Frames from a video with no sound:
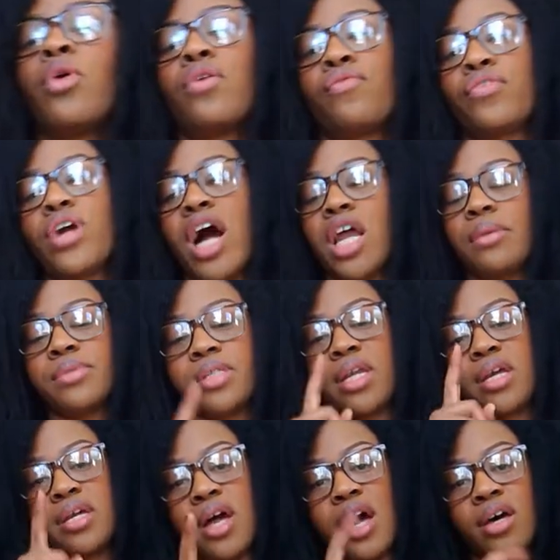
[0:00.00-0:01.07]
more free items that
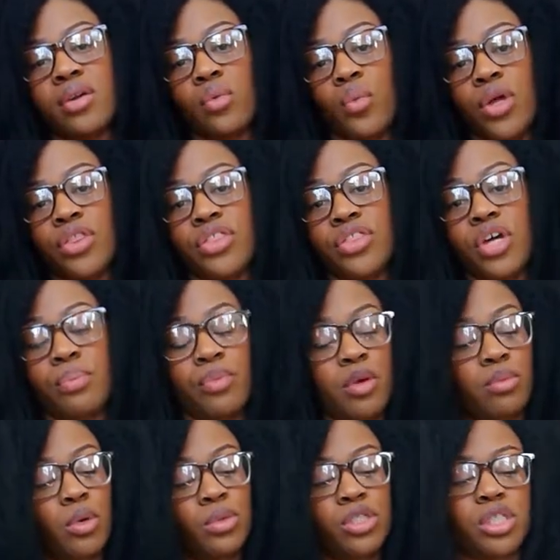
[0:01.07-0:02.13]
I got with the
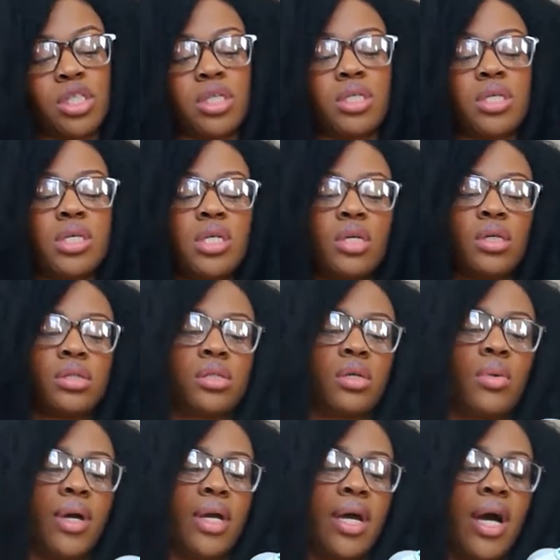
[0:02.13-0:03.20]
promotion.
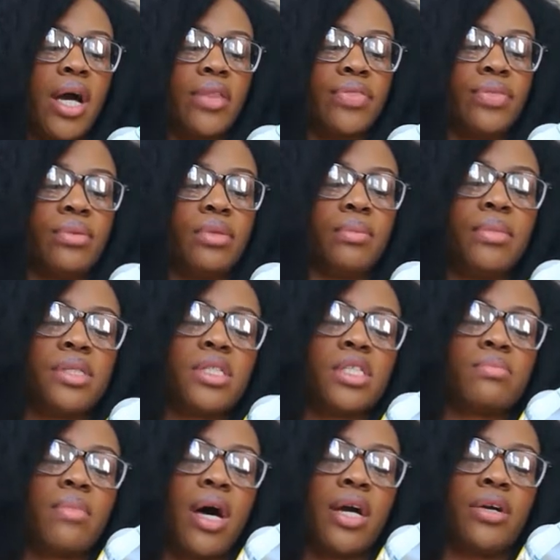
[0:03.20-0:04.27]
So I got the
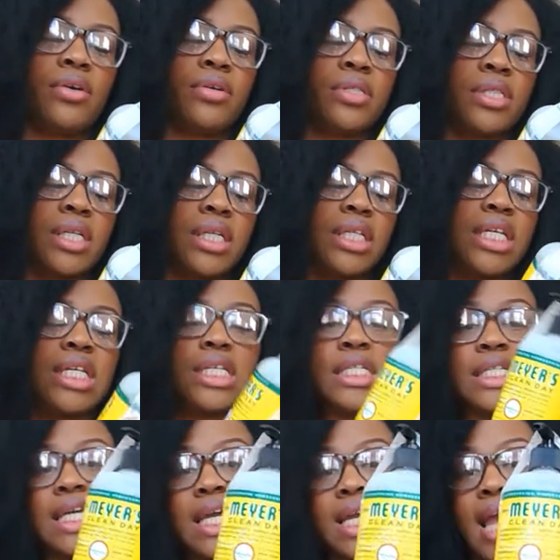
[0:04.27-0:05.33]
Mrs. Meyer's
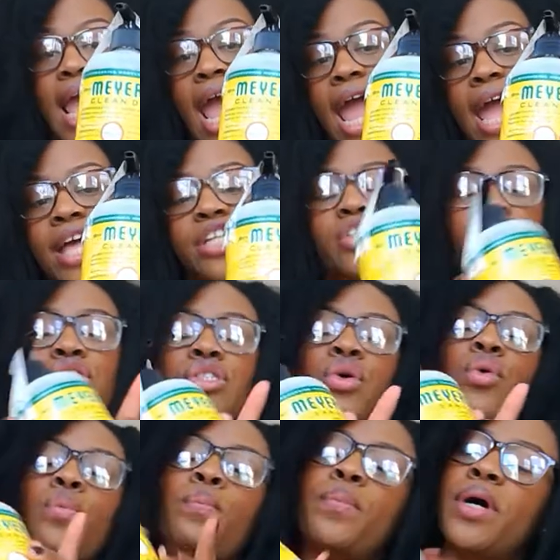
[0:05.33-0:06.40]
Clean Day hand
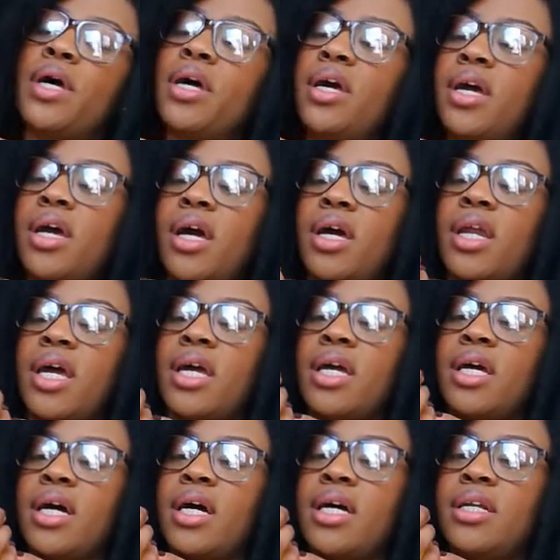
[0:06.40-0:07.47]
soap, and I
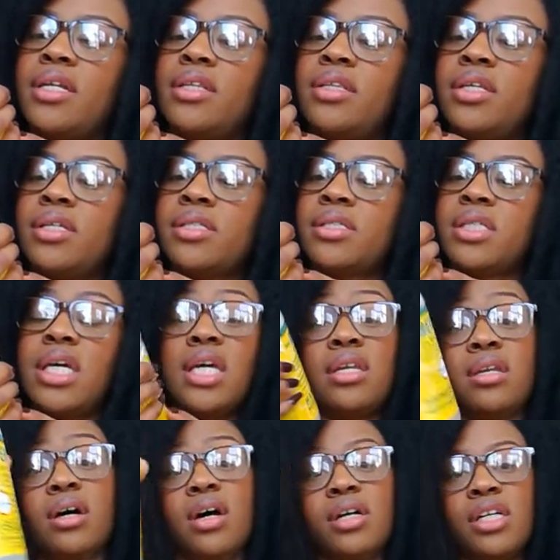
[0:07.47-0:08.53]
got this
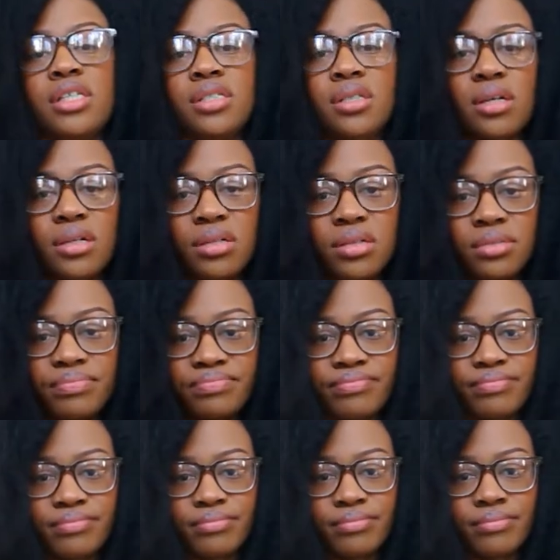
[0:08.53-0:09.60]
in Honeysuckle.